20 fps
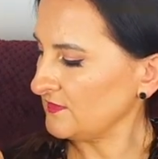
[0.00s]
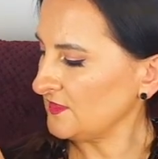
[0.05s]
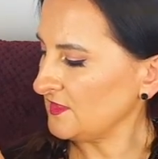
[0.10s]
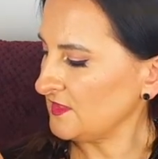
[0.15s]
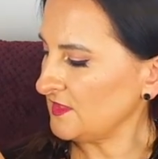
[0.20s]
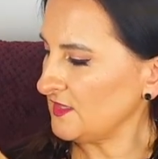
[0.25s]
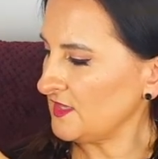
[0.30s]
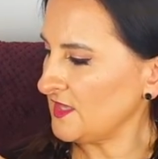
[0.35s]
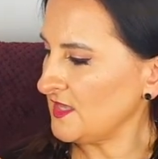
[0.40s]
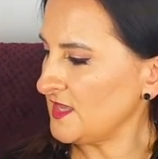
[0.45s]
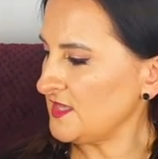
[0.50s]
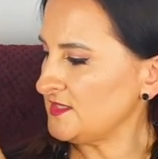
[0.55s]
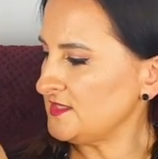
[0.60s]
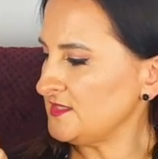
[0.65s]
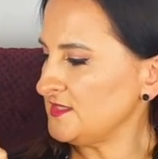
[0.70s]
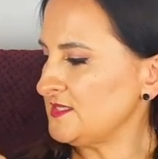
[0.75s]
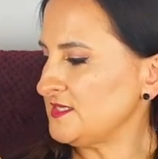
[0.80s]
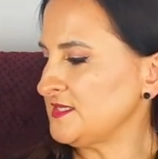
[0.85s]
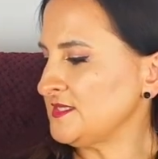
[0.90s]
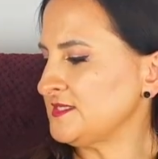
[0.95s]
And
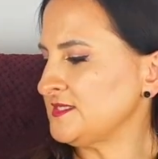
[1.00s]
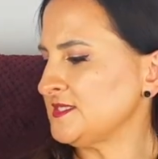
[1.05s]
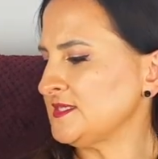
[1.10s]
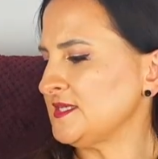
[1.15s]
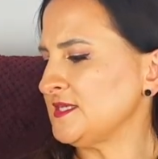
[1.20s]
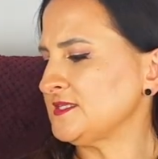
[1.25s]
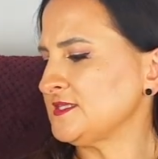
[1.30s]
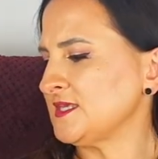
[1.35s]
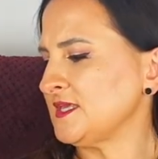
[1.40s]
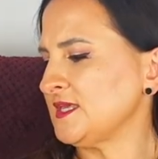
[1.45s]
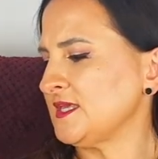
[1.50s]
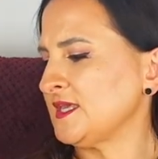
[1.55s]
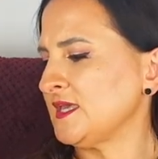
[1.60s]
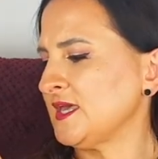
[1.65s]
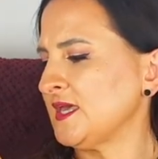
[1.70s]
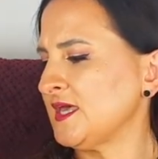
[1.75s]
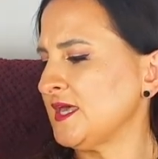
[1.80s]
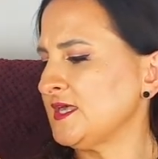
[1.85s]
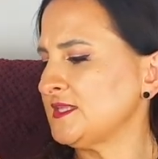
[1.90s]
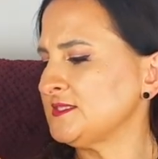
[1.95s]
this is a
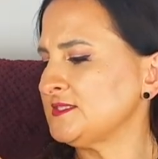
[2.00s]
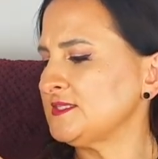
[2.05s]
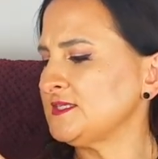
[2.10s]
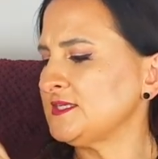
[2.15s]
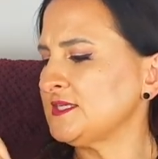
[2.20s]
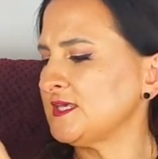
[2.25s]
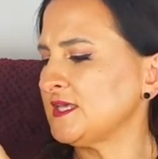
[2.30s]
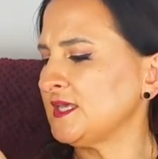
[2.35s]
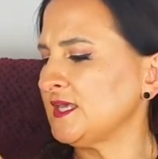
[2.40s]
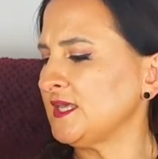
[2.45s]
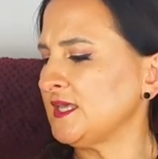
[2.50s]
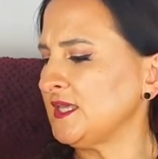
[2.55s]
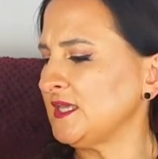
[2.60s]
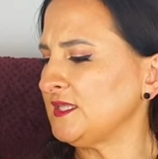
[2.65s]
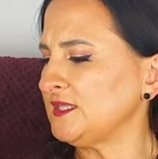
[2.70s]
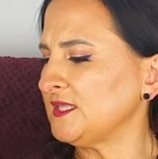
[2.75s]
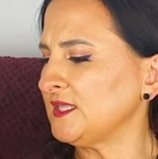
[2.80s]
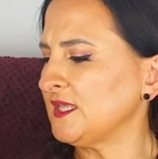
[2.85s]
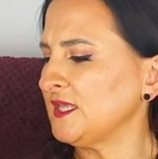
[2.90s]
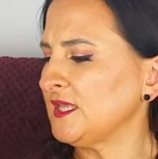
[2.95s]
Candy
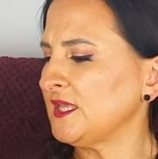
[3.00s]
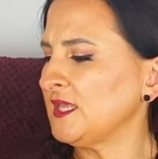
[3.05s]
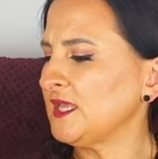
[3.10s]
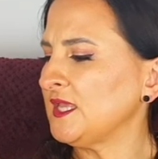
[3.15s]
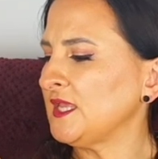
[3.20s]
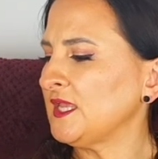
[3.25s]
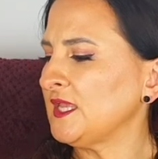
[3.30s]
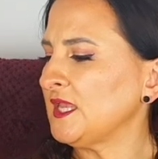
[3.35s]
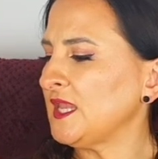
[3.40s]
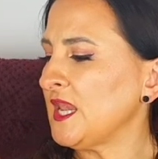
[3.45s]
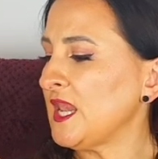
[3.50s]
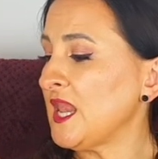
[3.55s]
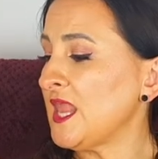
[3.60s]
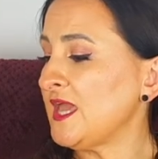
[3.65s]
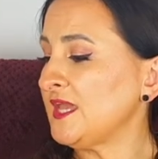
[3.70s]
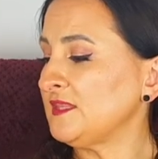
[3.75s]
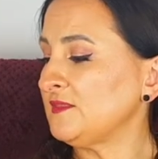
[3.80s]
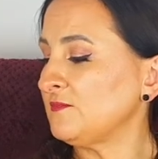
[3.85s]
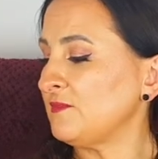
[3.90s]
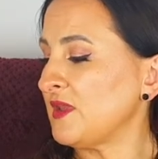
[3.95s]
Cane
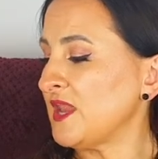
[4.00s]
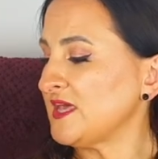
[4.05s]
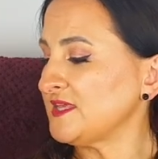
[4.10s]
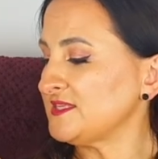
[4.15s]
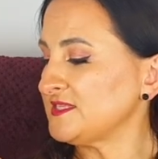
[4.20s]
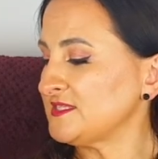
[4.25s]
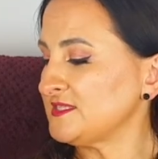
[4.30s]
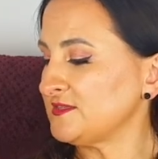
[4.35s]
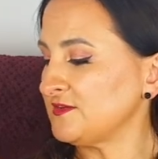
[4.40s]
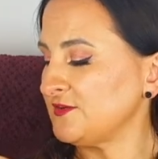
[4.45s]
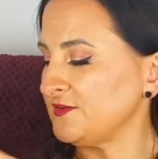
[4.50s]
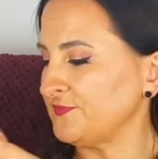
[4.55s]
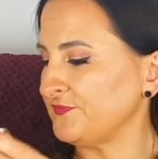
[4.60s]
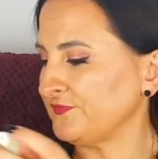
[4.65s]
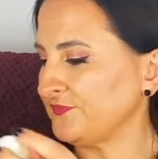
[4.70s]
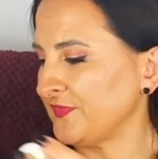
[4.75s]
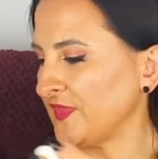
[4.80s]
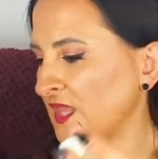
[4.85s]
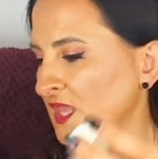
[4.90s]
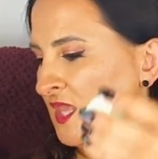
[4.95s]
Lane Blaster.
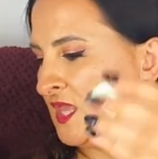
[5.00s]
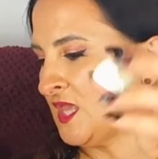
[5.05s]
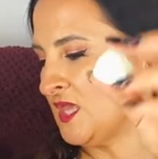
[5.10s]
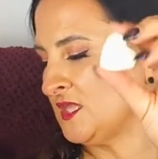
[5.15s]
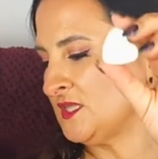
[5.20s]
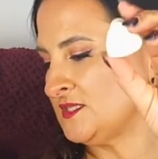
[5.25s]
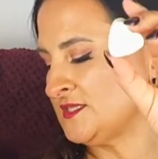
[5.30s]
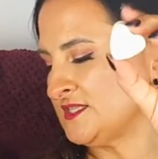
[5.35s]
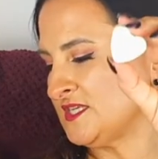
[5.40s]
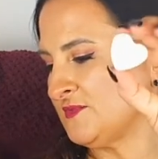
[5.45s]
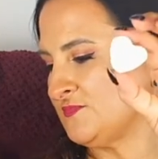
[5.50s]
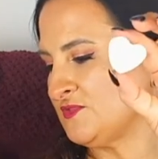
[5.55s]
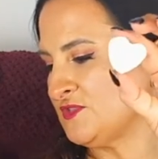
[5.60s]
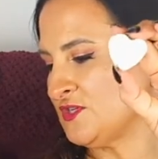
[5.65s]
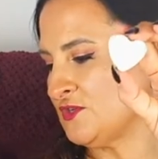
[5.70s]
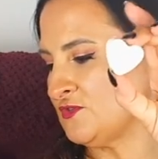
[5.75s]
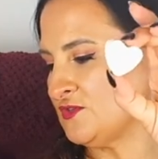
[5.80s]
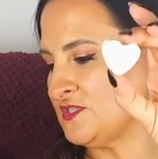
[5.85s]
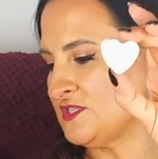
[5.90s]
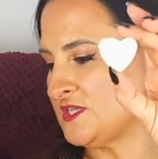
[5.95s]

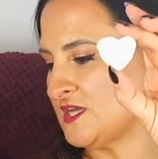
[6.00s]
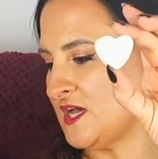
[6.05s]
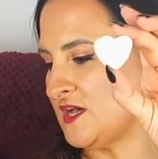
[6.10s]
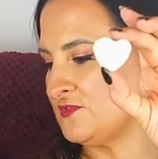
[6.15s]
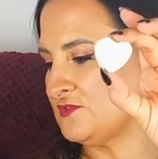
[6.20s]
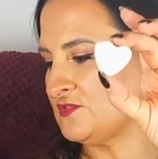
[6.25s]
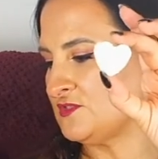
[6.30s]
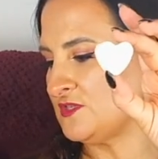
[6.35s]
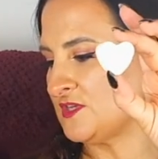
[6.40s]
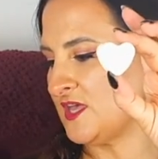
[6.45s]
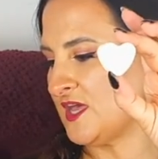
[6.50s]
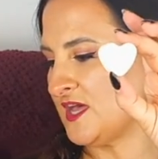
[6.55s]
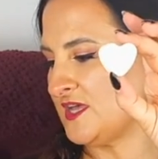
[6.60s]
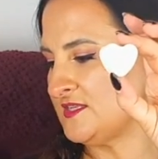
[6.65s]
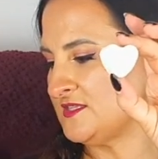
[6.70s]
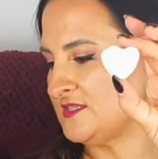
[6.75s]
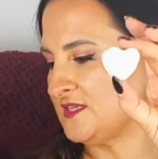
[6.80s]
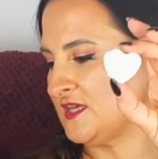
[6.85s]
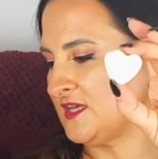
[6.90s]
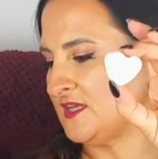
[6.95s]
Tiptoe down to
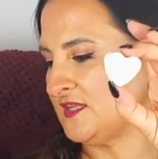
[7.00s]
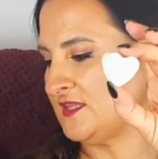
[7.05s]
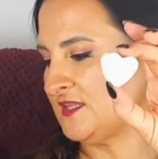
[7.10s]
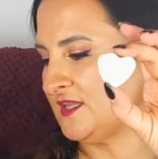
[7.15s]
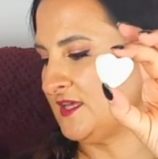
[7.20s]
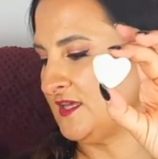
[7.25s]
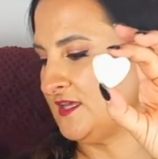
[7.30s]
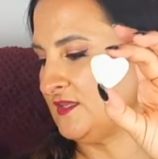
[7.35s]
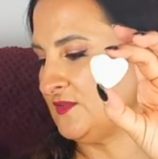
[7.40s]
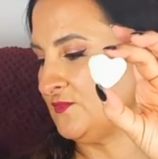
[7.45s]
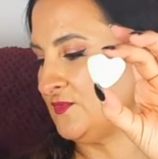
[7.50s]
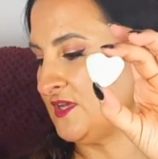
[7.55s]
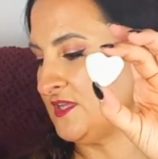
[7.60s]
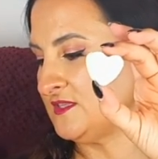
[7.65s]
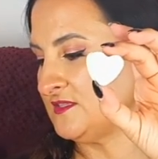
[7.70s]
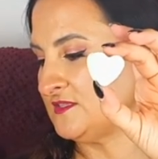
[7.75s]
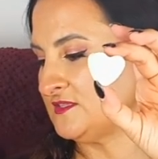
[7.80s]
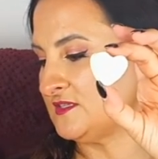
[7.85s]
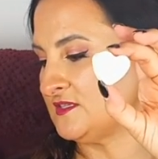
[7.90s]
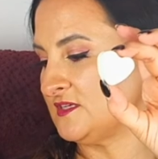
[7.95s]
Candy Cane Lane
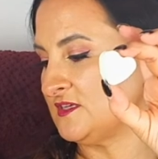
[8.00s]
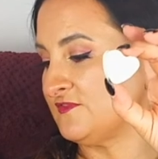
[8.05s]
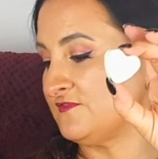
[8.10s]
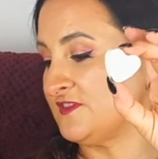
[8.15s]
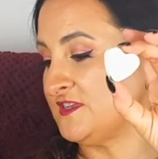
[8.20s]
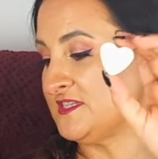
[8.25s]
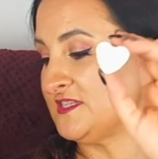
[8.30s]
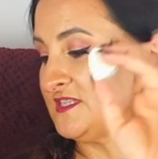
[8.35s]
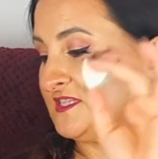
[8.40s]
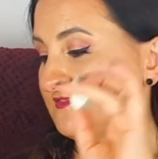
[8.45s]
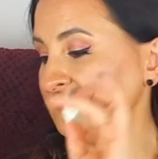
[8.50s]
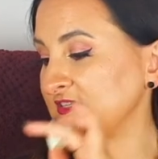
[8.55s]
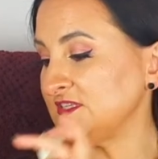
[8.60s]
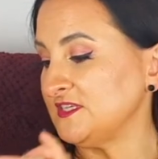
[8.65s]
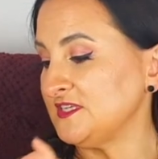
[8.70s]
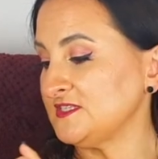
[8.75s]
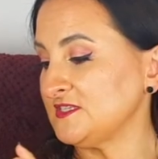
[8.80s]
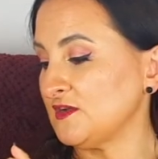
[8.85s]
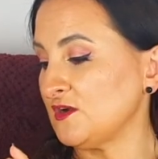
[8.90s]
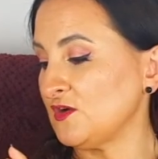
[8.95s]
when the festivities are